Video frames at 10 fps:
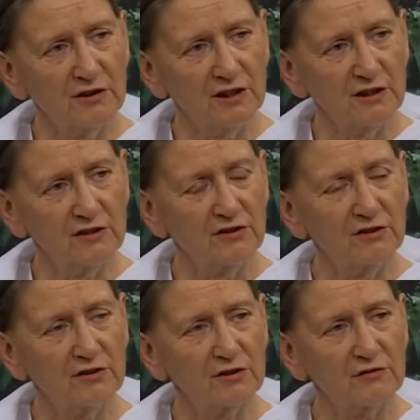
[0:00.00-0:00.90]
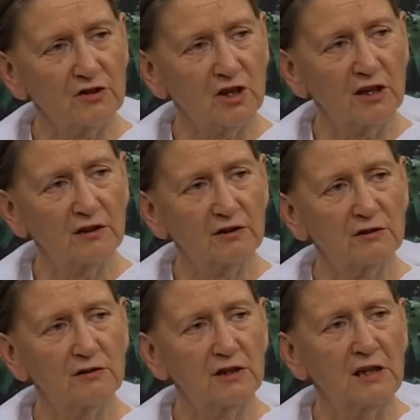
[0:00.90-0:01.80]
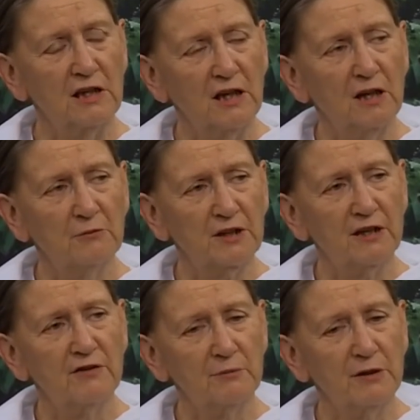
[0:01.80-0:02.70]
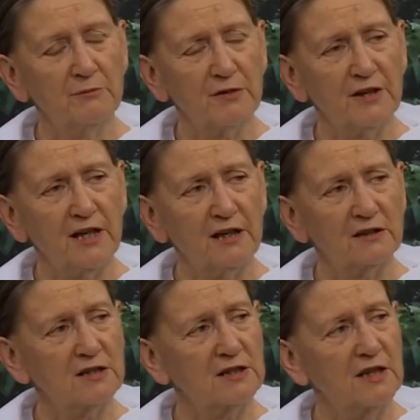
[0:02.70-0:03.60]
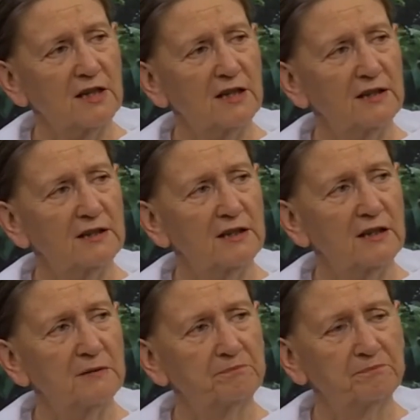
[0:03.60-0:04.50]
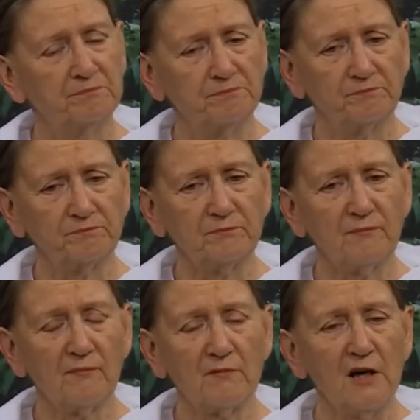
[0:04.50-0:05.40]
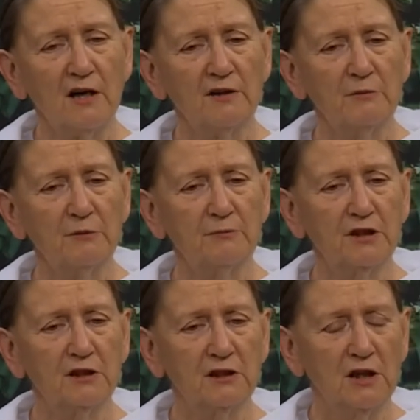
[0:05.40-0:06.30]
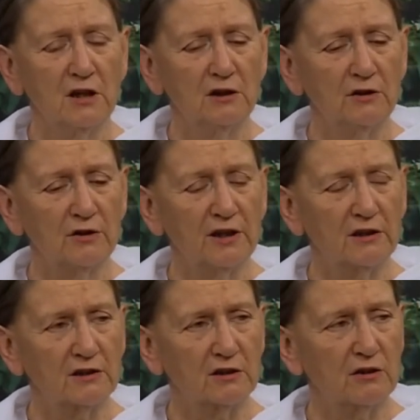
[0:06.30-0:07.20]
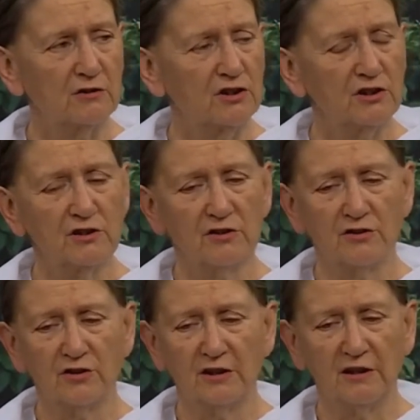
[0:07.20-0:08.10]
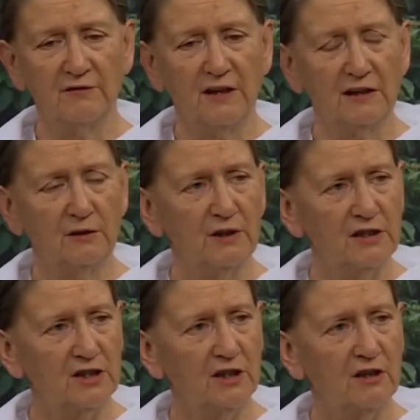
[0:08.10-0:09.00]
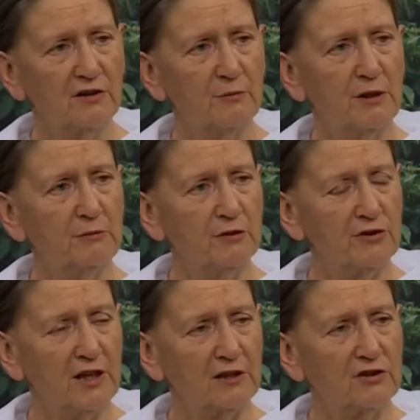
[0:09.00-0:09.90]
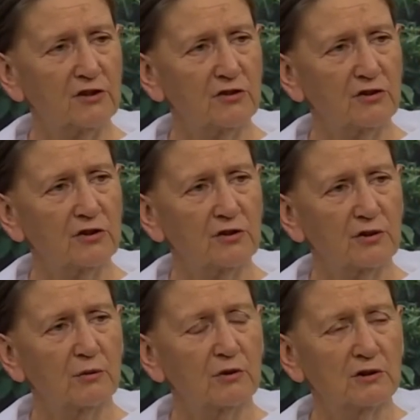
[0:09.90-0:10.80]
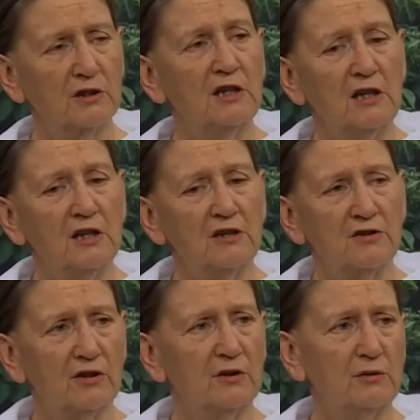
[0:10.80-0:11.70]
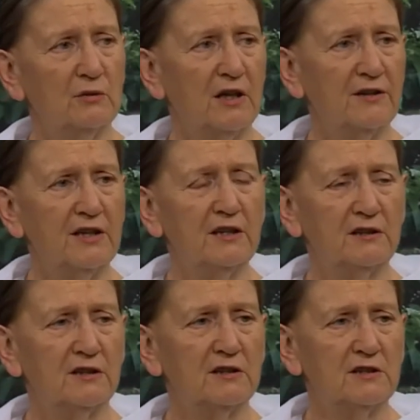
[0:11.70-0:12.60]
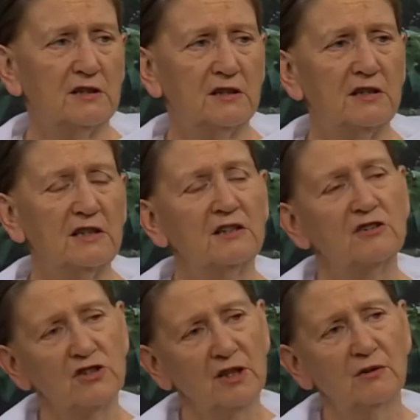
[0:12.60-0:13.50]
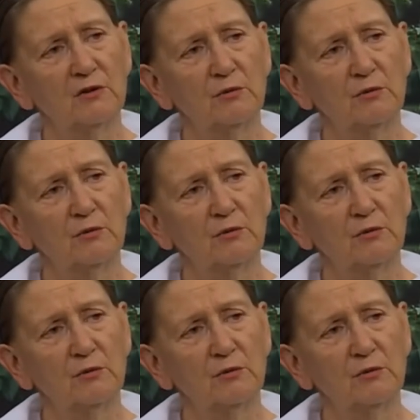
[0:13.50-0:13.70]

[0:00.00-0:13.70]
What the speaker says: the innocence of childhood. But I remember that, and I remember looking at conscience and evaluating other people's actions and so on. So I think that in a general